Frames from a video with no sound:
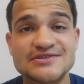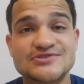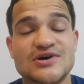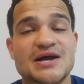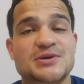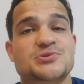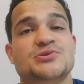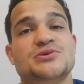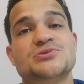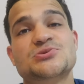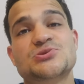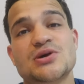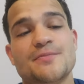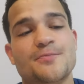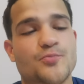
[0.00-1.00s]
to actually
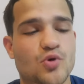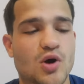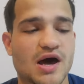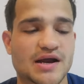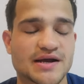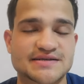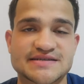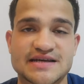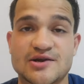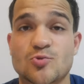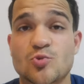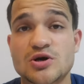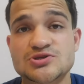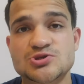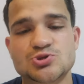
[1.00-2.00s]
ship products
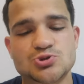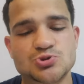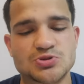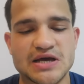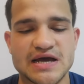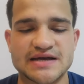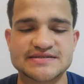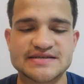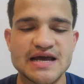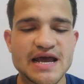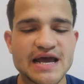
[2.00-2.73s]
in 1 to 2 days.